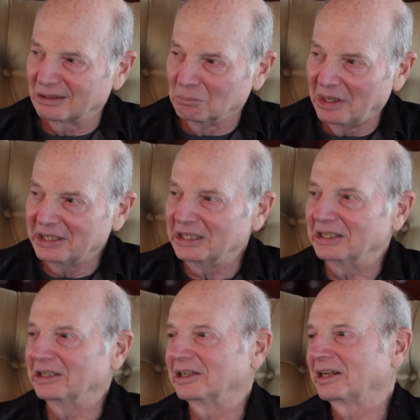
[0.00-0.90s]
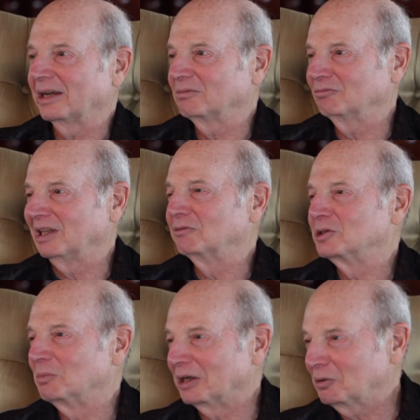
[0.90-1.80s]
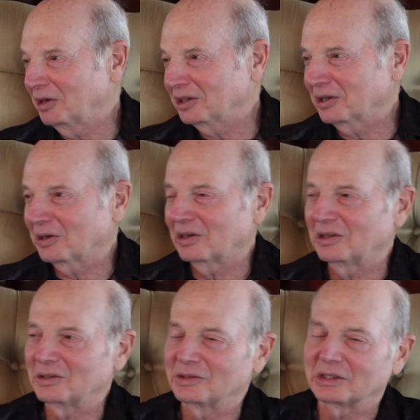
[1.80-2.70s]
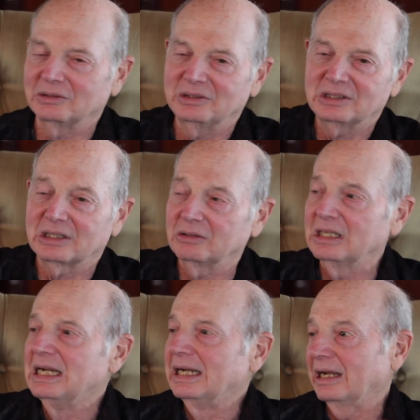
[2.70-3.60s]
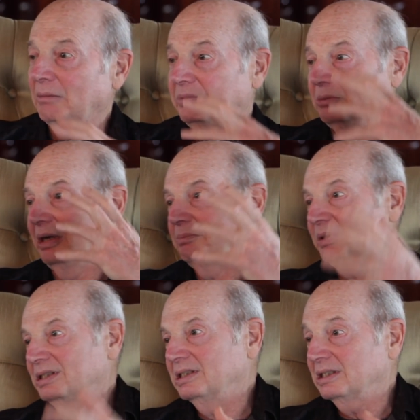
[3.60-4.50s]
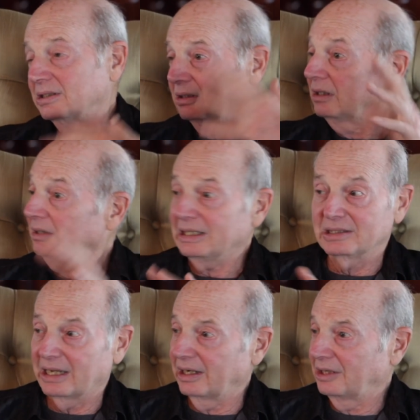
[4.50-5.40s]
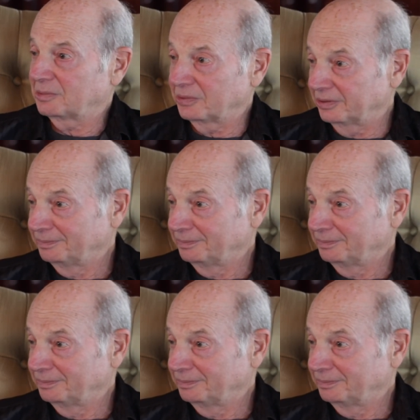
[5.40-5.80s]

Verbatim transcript: little money in, I yeah. leverage my credit cards, I do this, I do that, and I build my business, and, and that's not an entrepreneur.